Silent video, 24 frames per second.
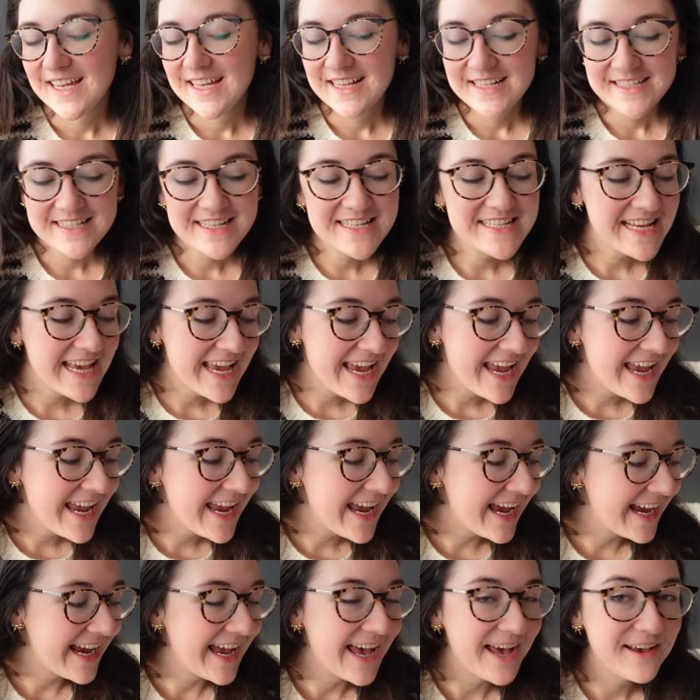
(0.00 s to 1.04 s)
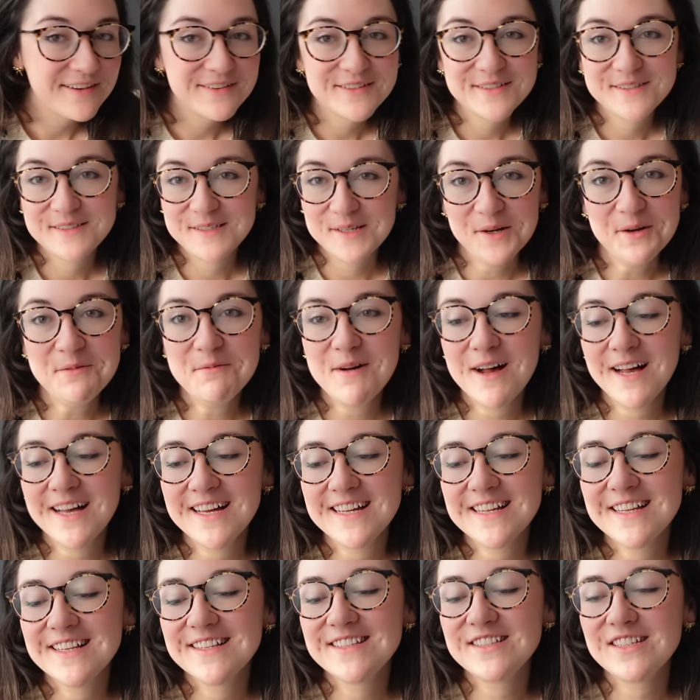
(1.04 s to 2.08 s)
today I have so
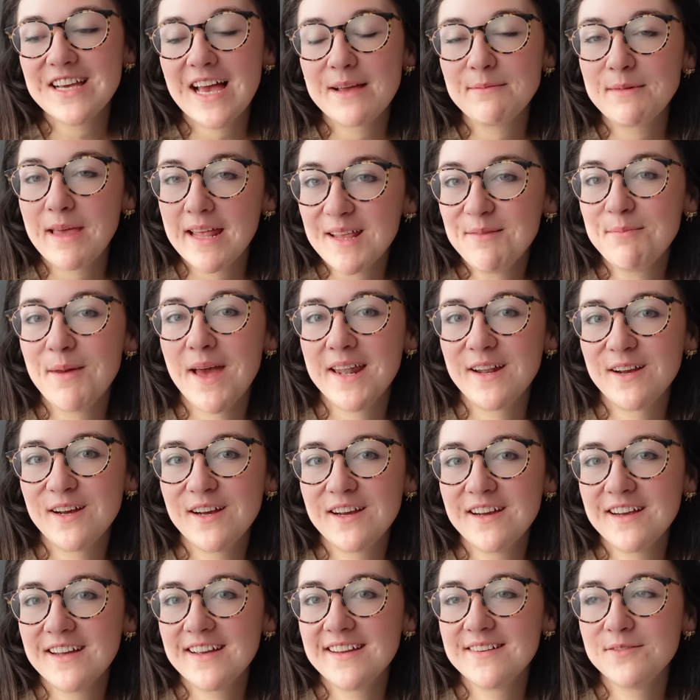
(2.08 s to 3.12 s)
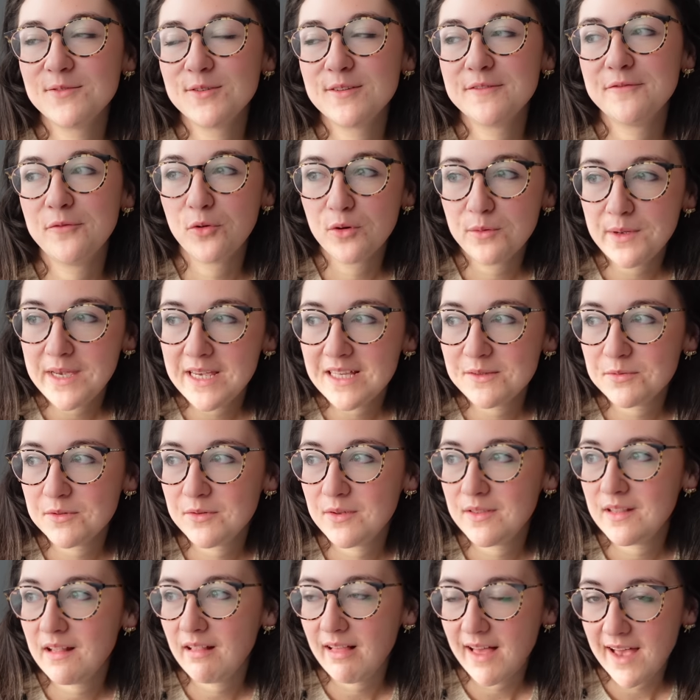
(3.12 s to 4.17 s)
much. I'm getting better. It was 4 weeks
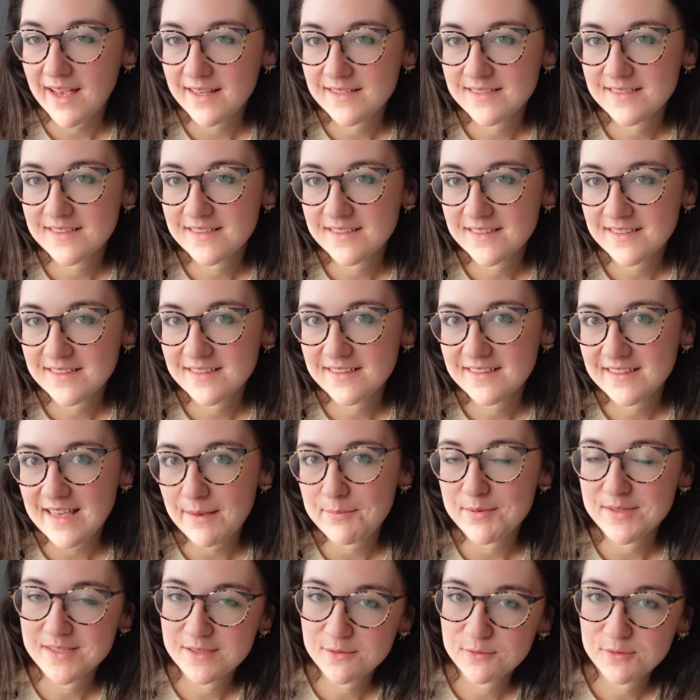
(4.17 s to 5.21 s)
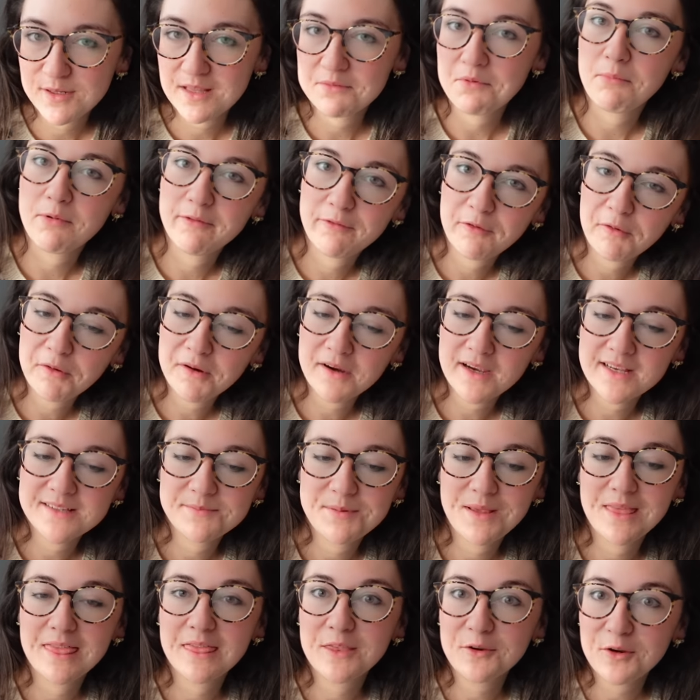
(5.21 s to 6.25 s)
between the last episode of the one before. It's
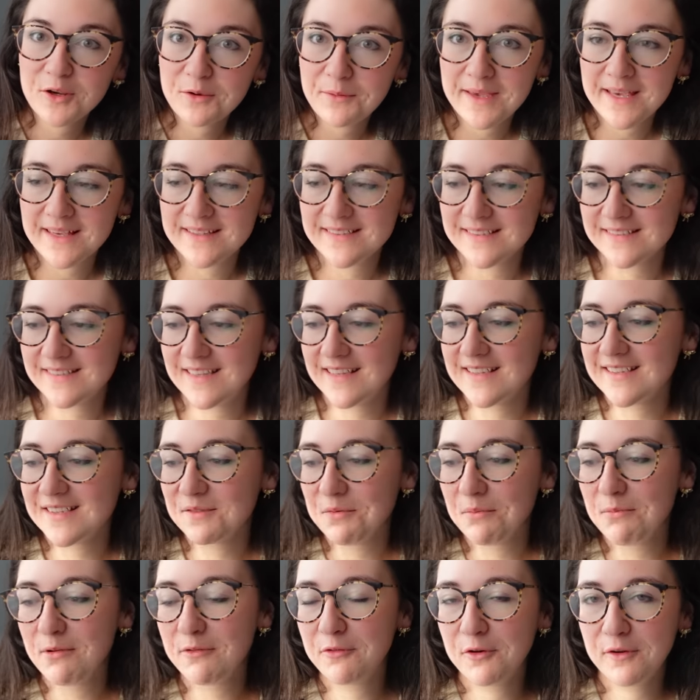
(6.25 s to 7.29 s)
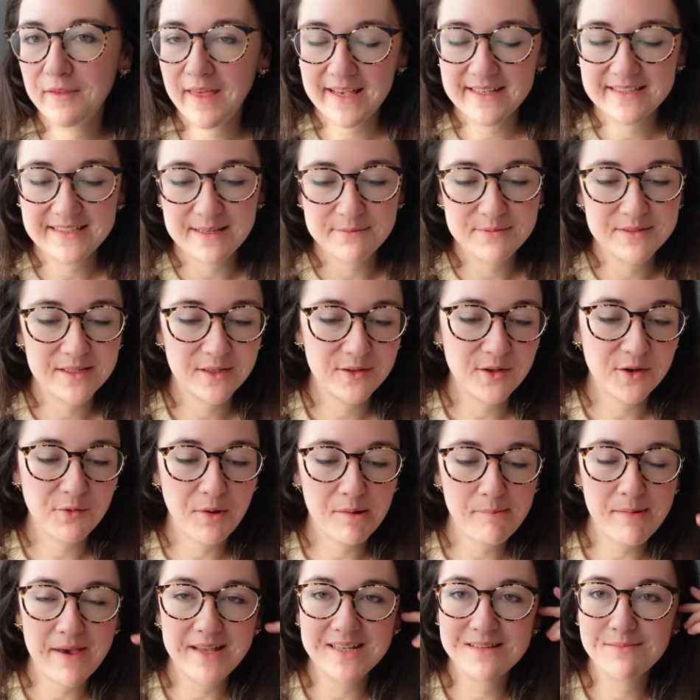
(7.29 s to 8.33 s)
been 3 weeks since the one before this. I'm still not
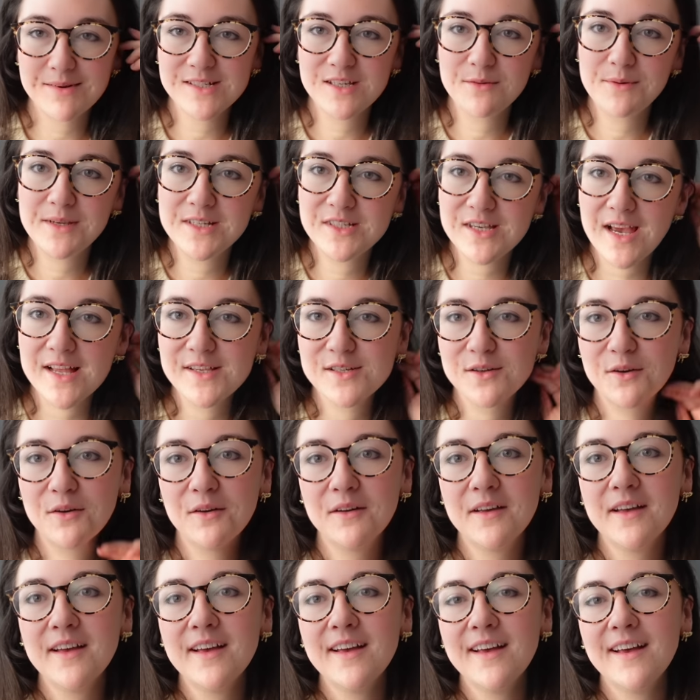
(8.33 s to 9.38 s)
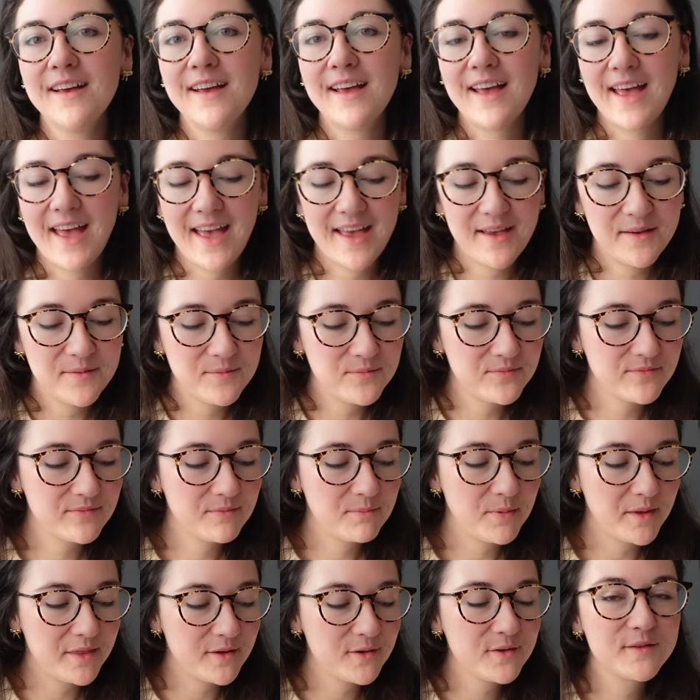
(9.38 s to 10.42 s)
quite back to my 2 week schedule,
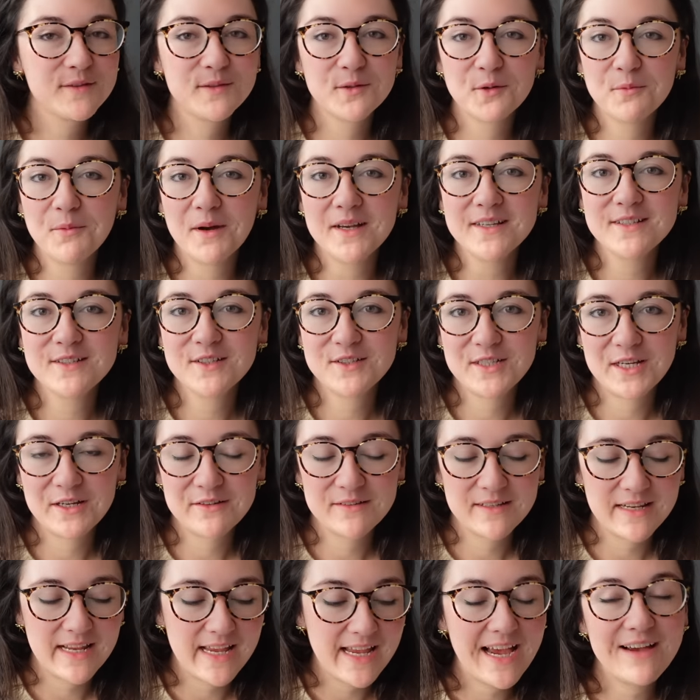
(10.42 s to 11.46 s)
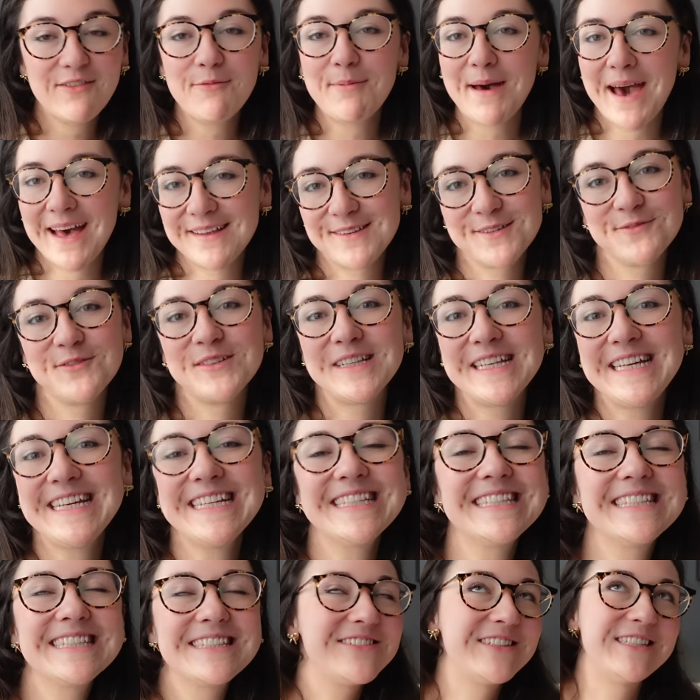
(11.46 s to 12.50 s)
but there's so much to share today. I have a pattern
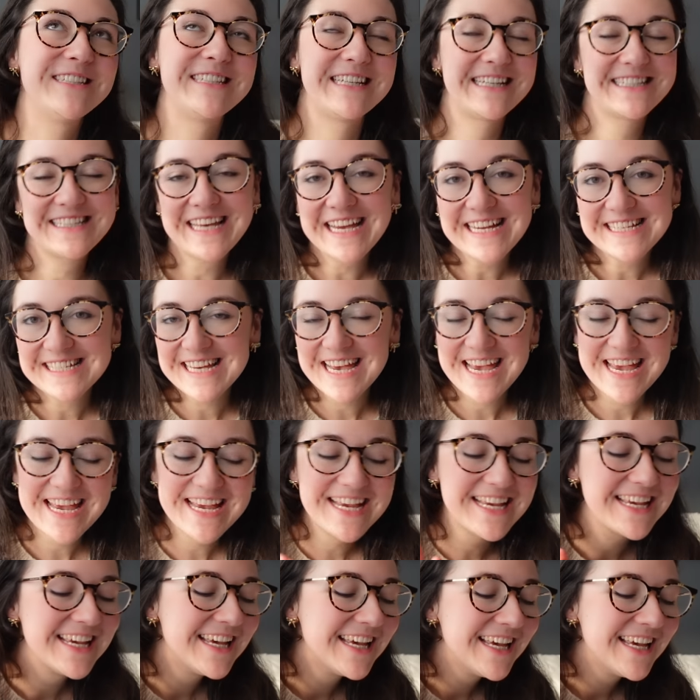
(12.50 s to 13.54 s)
release, which is exciting.